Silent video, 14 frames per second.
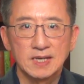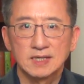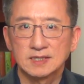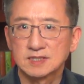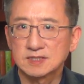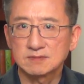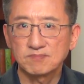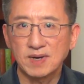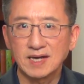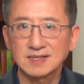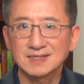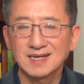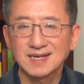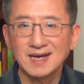
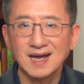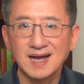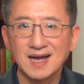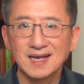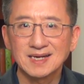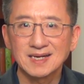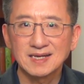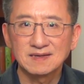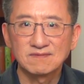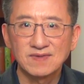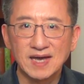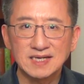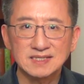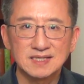despite a highly
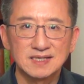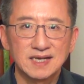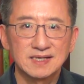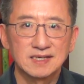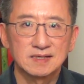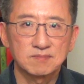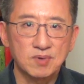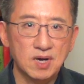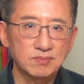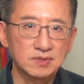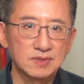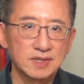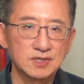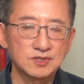vaccinated
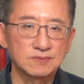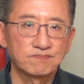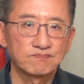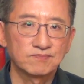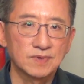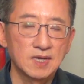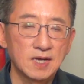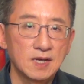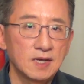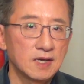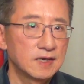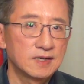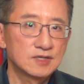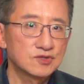population.
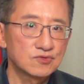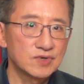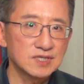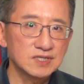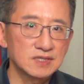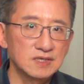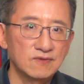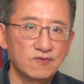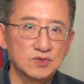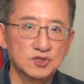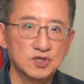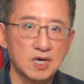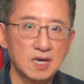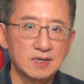It is risky for
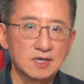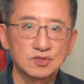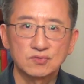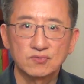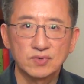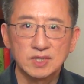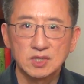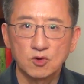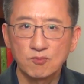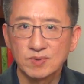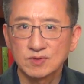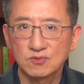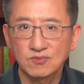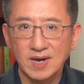China to
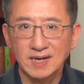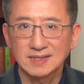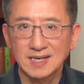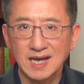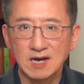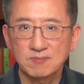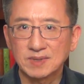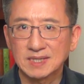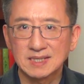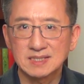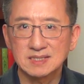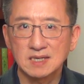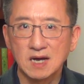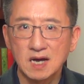reopen right now
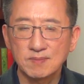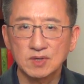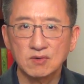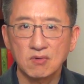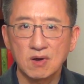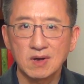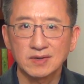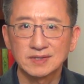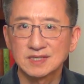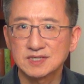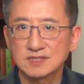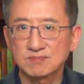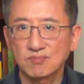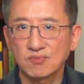because Omicron
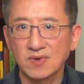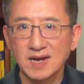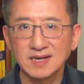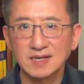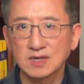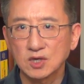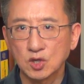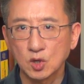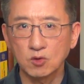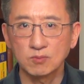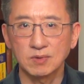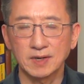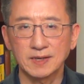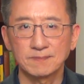is spreading
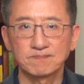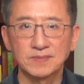globally.